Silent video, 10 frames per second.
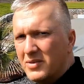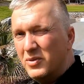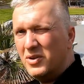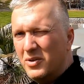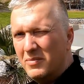to
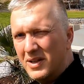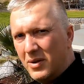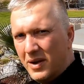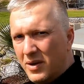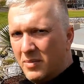a new video
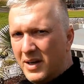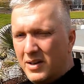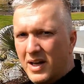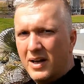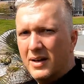here on my
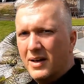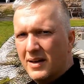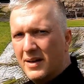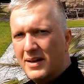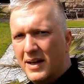channel
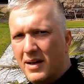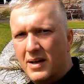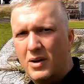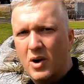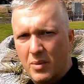here
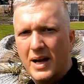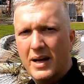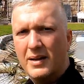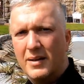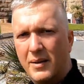at commaik.
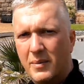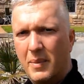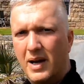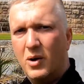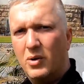
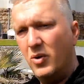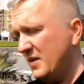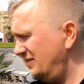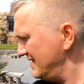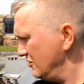My lawn
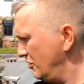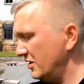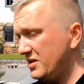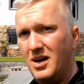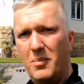robot does not
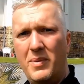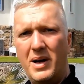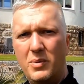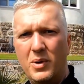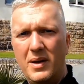want to move
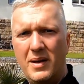anymore.